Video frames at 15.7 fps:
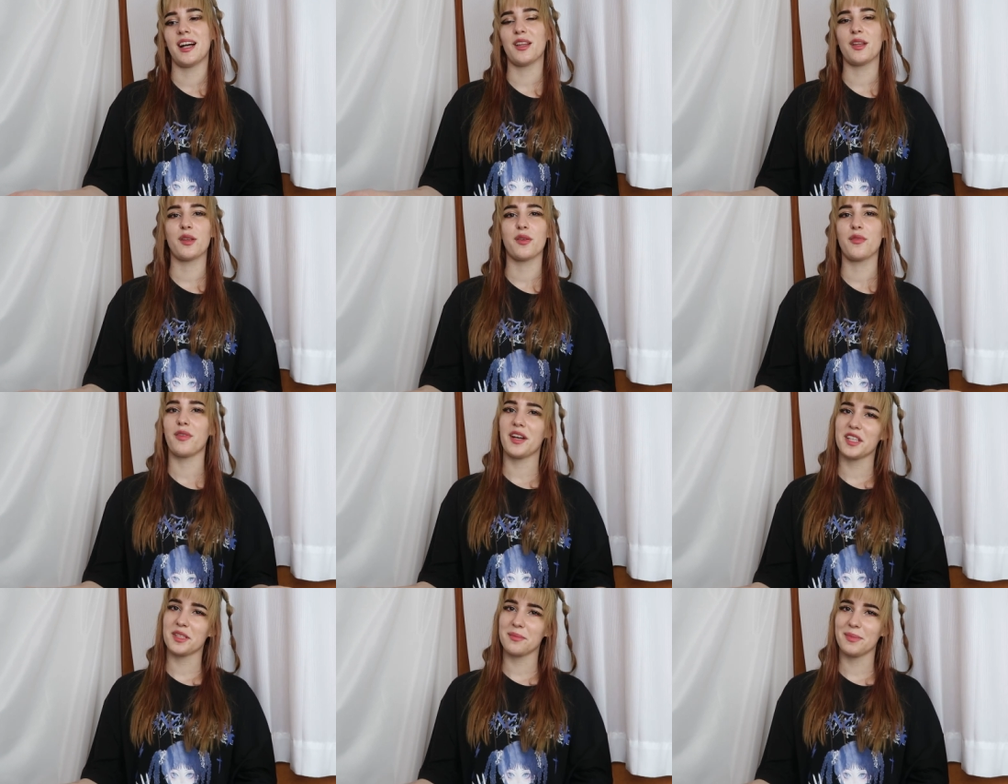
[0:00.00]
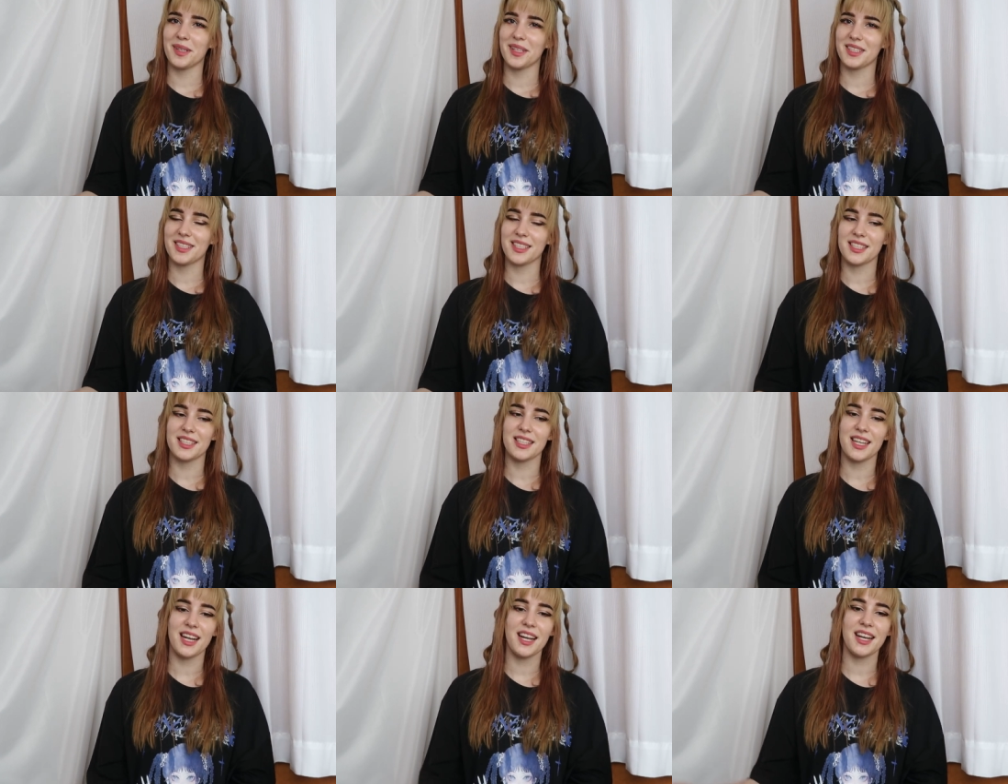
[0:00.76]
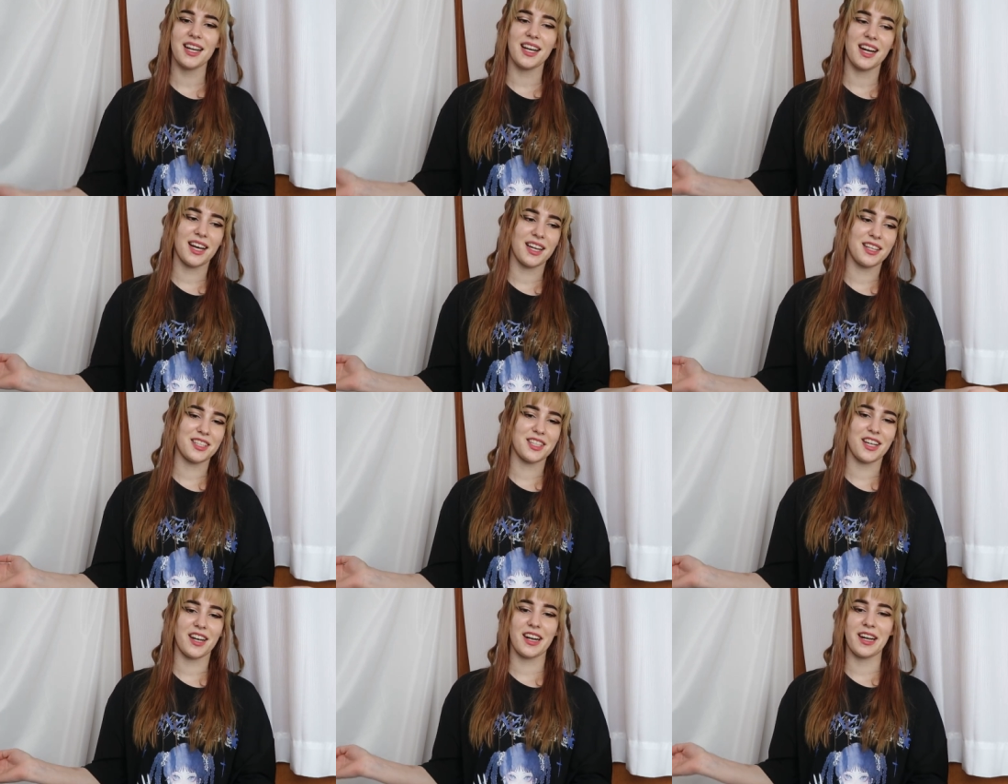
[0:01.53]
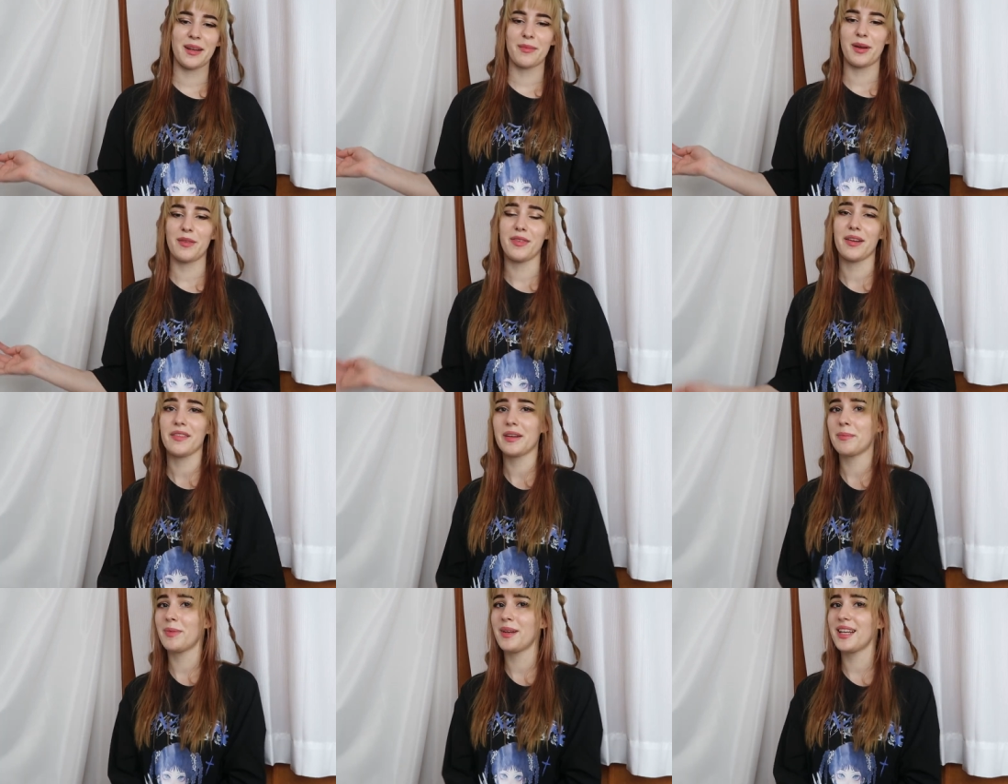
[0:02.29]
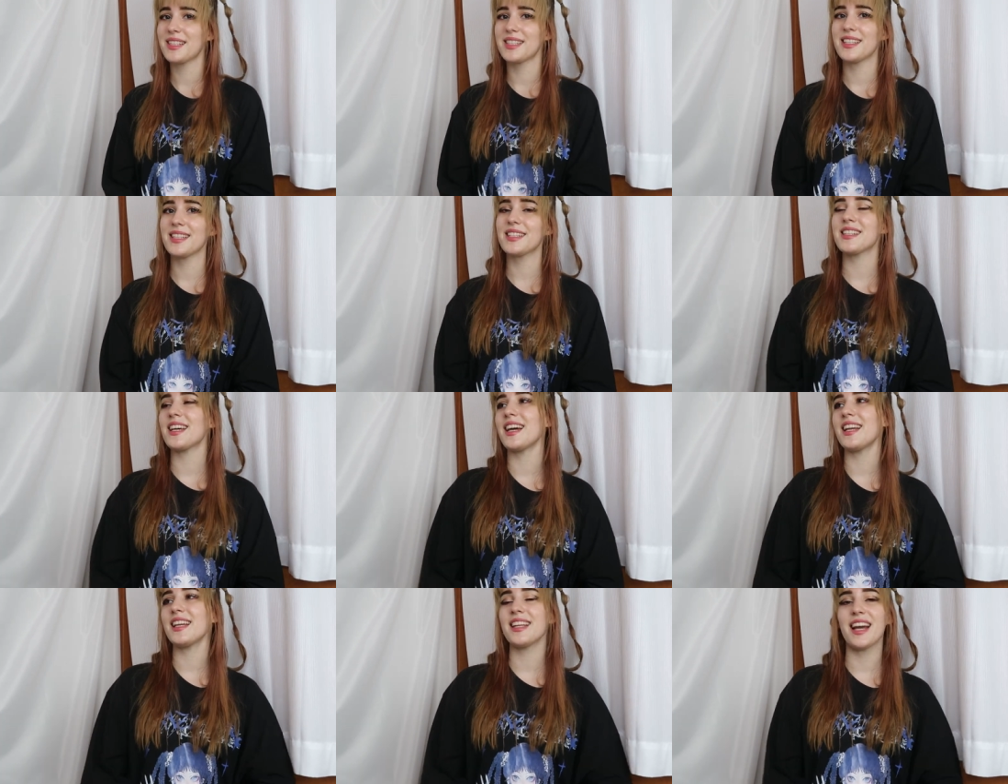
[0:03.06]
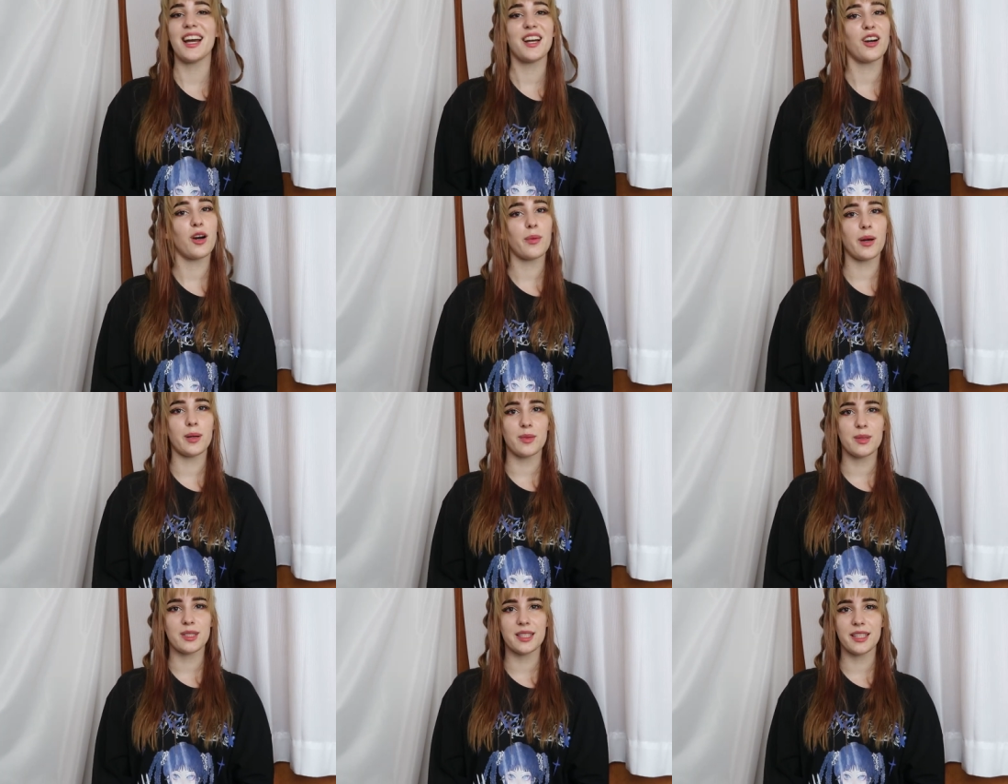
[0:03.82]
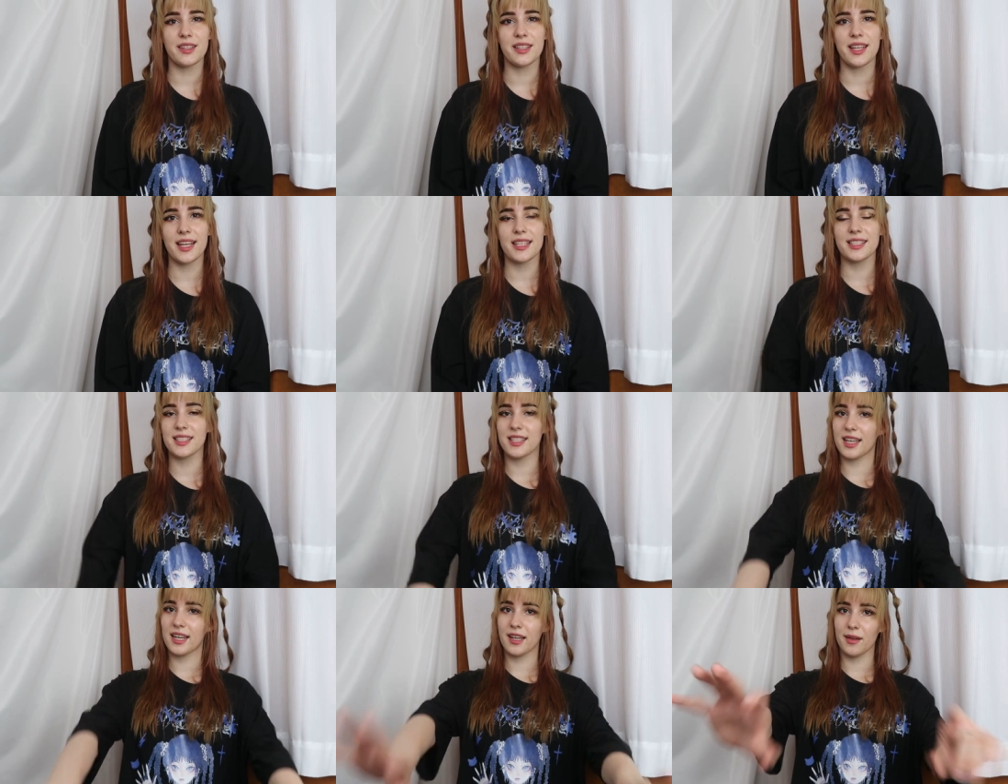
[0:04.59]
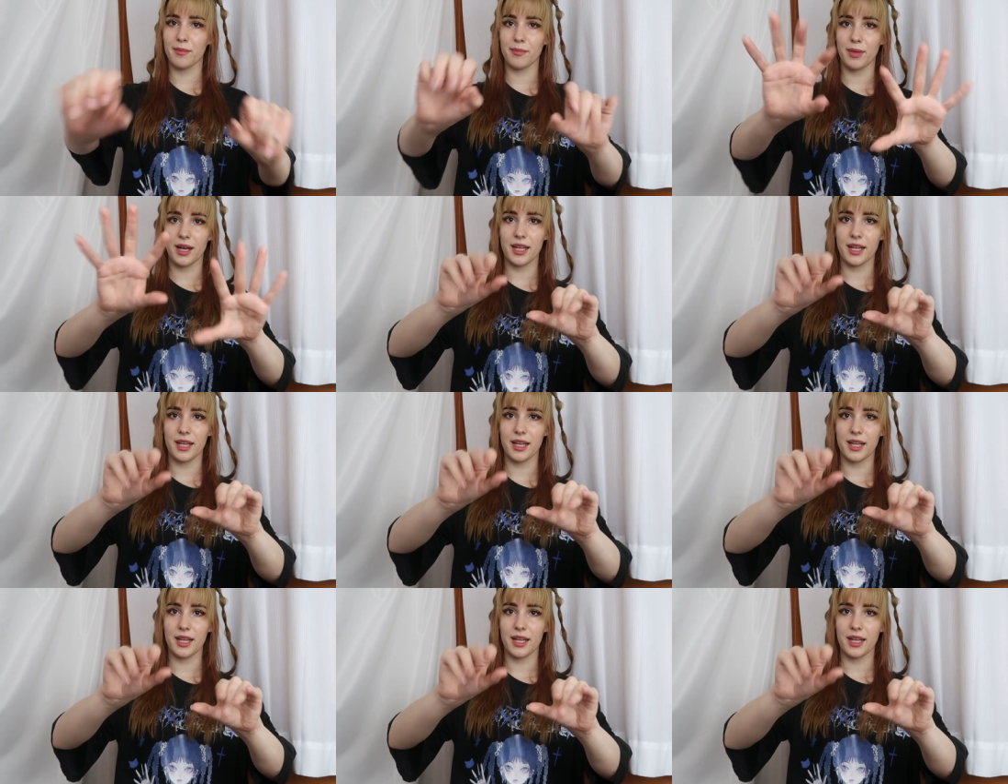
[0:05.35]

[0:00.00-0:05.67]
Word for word: a lot of fashion pictures there and sharing my favorite pieces and yeah I hope I will see you next time